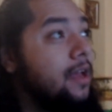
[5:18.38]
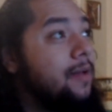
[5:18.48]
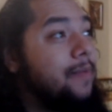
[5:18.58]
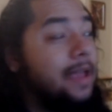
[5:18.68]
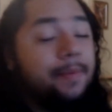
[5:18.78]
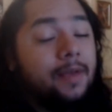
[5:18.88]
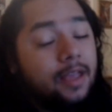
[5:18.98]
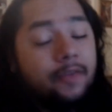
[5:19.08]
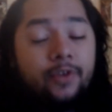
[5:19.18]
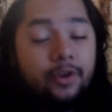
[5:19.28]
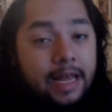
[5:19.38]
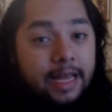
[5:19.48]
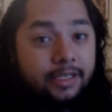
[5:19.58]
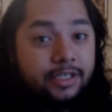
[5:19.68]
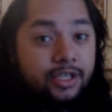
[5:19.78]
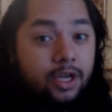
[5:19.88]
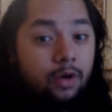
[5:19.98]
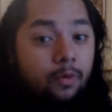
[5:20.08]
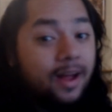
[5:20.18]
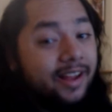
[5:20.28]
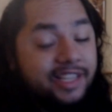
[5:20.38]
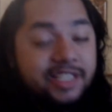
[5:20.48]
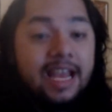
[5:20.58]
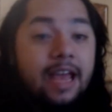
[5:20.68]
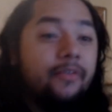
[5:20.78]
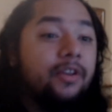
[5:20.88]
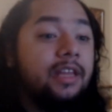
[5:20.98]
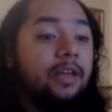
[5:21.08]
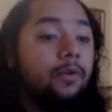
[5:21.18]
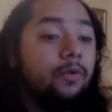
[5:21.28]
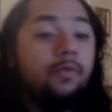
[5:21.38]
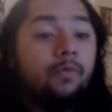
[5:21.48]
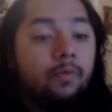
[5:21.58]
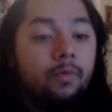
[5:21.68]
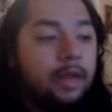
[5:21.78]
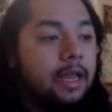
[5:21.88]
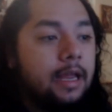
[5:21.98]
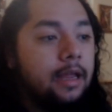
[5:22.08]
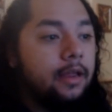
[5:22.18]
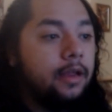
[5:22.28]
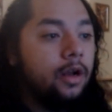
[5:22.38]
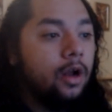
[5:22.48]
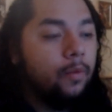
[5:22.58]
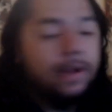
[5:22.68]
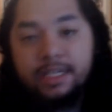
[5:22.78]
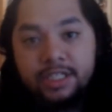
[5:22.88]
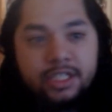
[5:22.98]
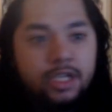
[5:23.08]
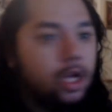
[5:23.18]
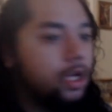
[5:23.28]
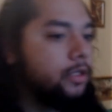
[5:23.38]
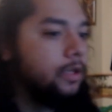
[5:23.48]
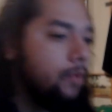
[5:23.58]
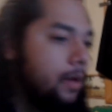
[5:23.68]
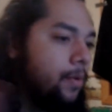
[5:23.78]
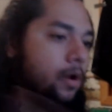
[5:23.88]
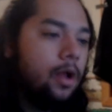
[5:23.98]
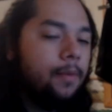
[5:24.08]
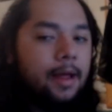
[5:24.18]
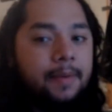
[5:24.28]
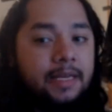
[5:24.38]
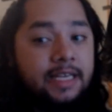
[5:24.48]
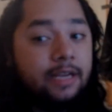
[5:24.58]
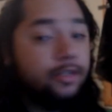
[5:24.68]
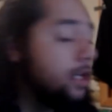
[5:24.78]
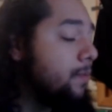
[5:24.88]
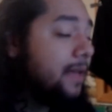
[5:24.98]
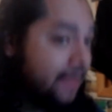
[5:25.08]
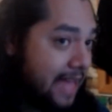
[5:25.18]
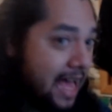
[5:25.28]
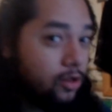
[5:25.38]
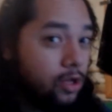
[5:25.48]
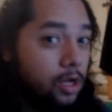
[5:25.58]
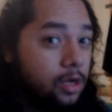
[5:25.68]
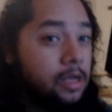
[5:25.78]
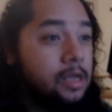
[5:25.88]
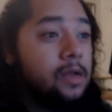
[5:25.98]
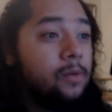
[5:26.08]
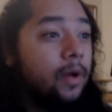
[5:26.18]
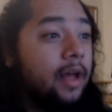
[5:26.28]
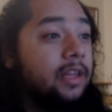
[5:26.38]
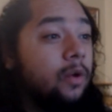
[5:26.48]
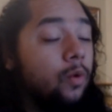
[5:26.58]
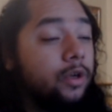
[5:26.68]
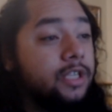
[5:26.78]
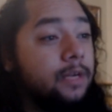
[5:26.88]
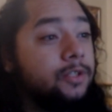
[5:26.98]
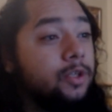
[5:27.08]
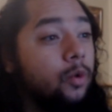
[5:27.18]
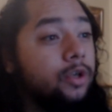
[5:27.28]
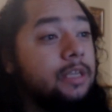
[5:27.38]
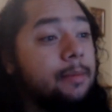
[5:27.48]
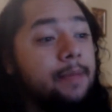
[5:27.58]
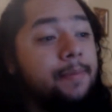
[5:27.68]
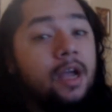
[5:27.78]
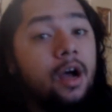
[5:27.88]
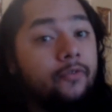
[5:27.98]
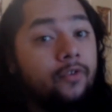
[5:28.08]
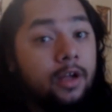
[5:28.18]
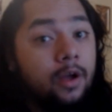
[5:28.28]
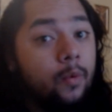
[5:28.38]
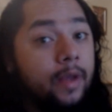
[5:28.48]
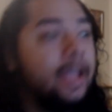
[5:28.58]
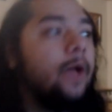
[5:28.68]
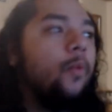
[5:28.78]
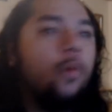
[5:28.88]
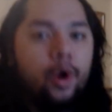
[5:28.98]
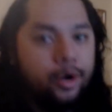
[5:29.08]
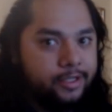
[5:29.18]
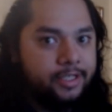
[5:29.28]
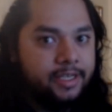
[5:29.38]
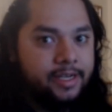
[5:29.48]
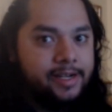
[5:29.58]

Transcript: maybe like a few days. So while I just get everything re, you know, reinstalled and re-put on my P C, it shouldn't be that long, but I think worst comes to worst, I might be gone for like a week, worst.